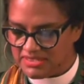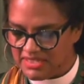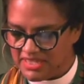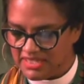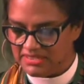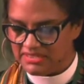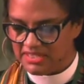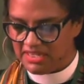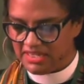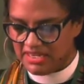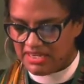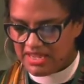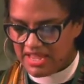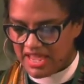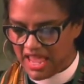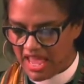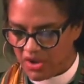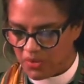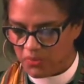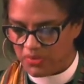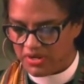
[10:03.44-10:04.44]
dignity,
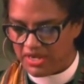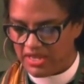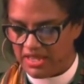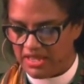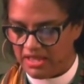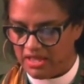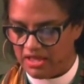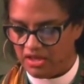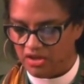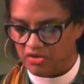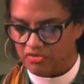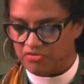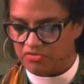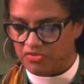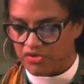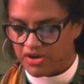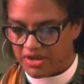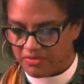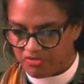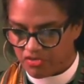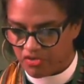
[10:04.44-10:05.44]
equity
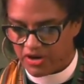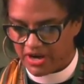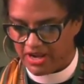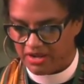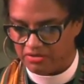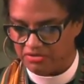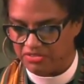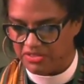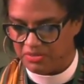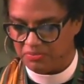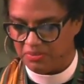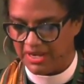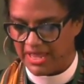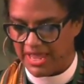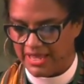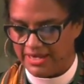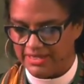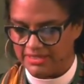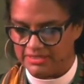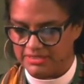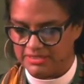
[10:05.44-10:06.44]
for a healthy
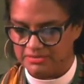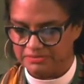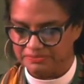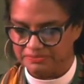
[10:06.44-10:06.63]
planet.